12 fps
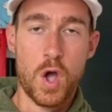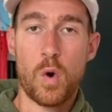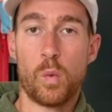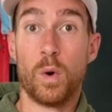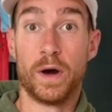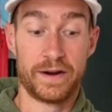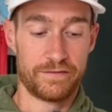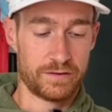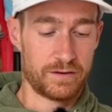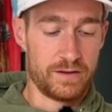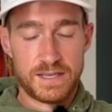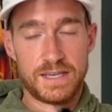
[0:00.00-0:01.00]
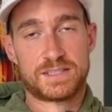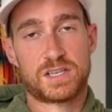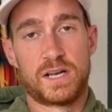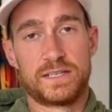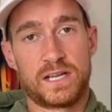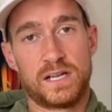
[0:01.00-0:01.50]
Whatever. It's
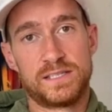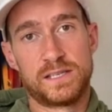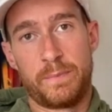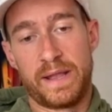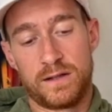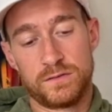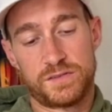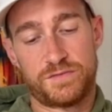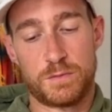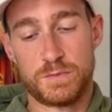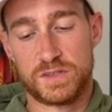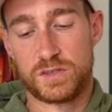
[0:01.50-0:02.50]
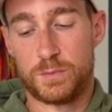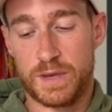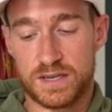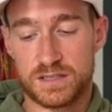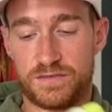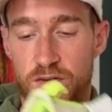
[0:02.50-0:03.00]
got tons of bounce from the
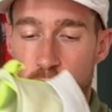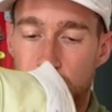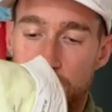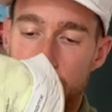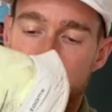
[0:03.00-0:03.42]
ZoomX foam.